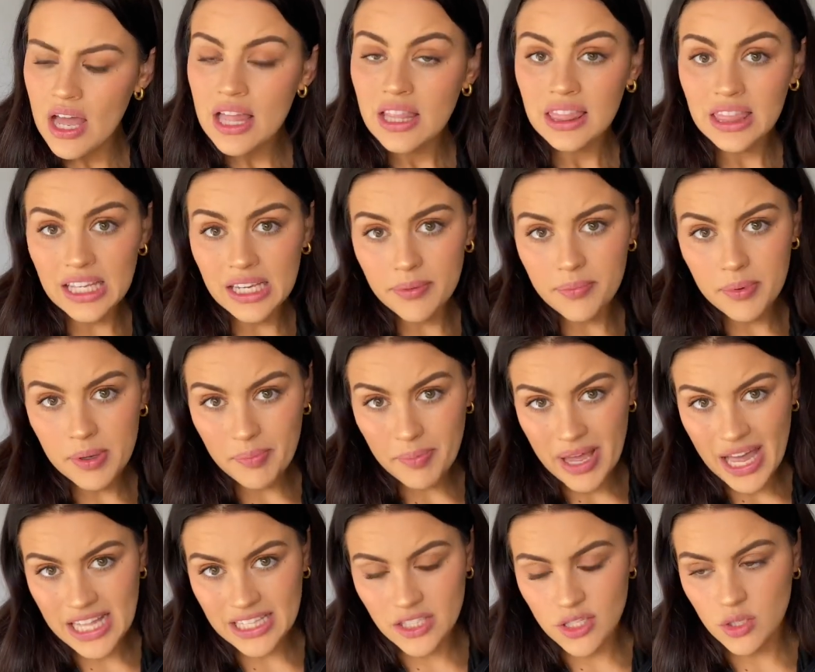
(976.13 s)
Lip
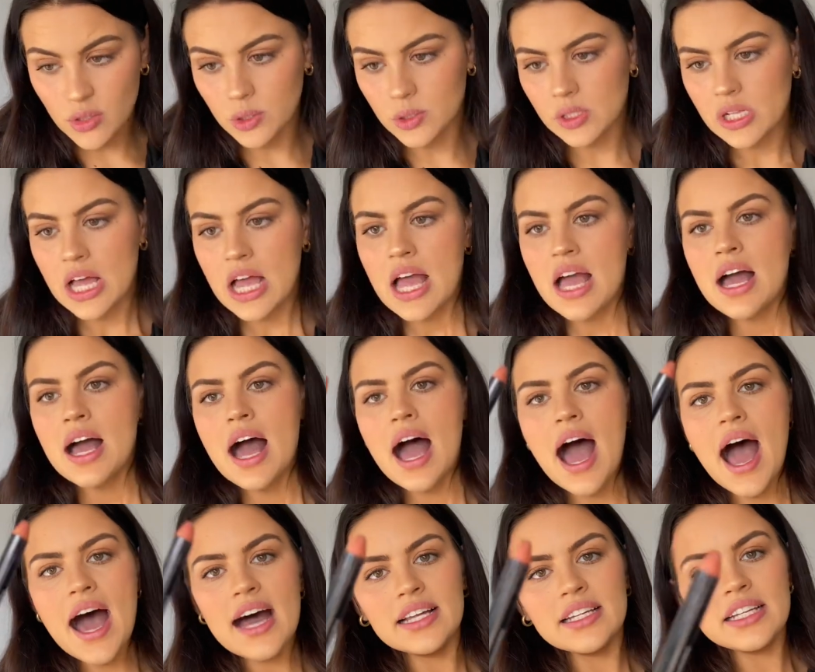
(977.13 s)
pencil.
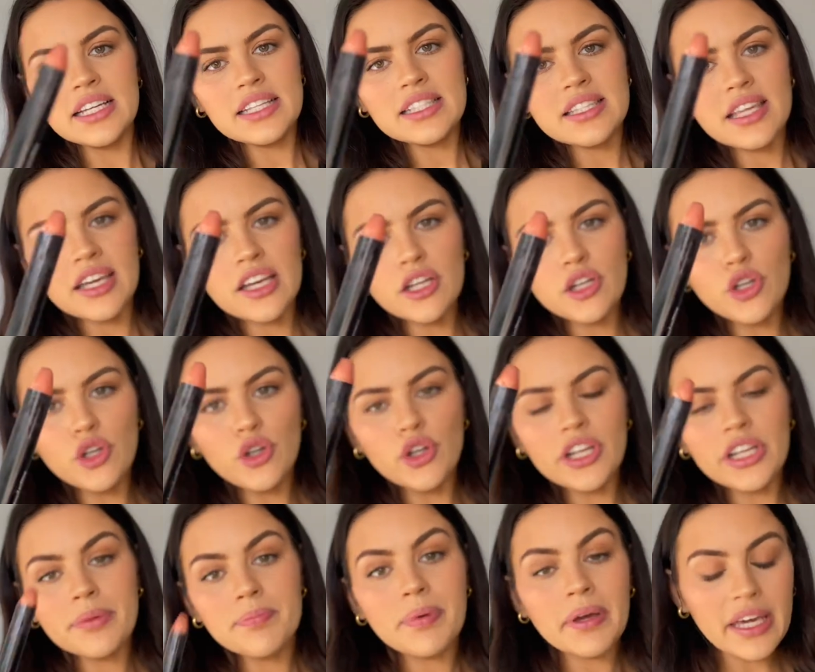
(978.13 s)
And it's like a
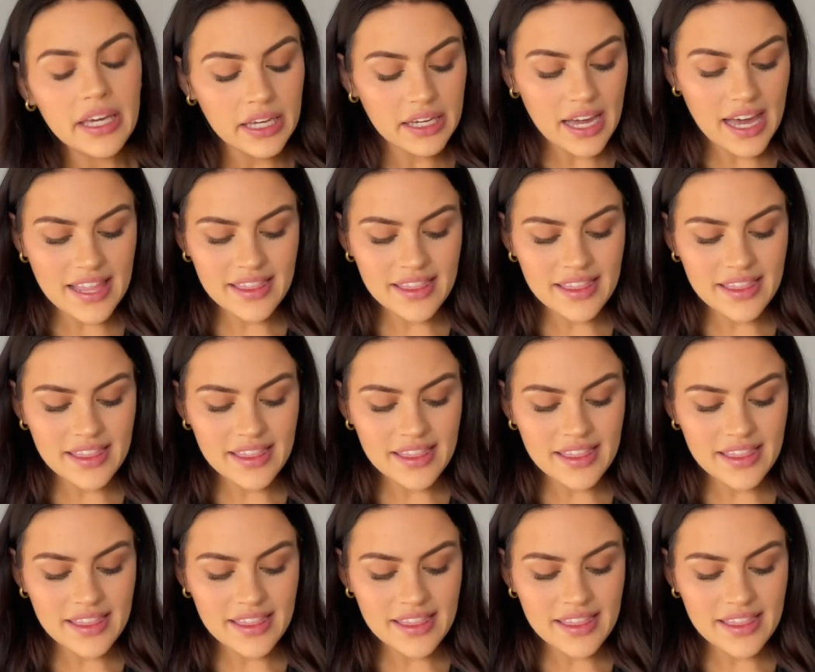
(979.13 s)
nudie pink.